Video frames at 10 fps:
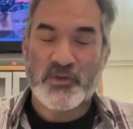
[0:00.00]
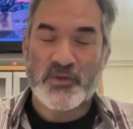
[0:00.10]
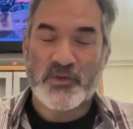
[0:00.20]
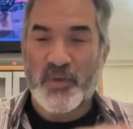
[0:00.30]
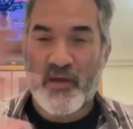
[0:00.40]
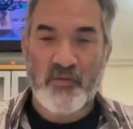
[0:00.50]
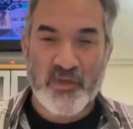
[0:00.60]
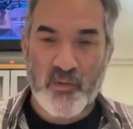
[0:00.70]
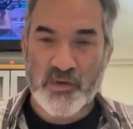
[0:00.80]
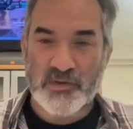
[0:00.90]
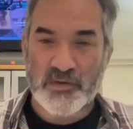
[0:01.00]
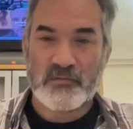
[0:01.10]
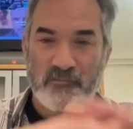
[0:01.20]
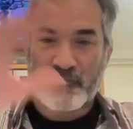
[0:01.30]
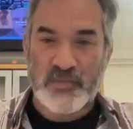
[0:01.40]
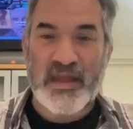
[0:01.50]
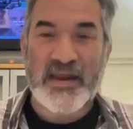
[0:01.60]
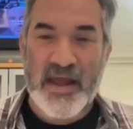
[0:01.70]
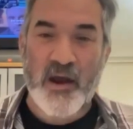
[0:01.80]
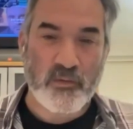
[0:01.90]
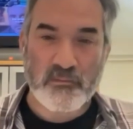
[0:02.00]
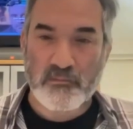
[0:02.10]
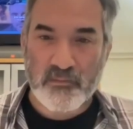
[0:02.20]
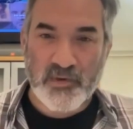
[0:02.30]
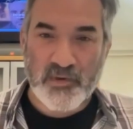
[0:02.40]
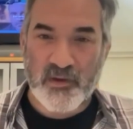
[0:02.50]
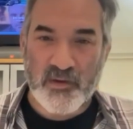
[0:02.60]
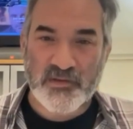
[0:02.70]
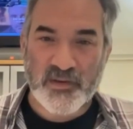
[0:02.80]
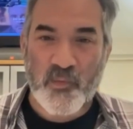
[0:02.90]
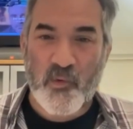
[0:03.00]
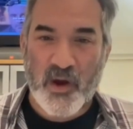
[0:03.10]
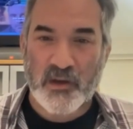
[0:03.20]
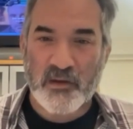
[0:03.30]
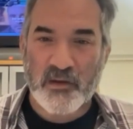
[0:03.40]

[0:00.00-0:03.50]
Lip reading: everything was laid out, you know, at some point.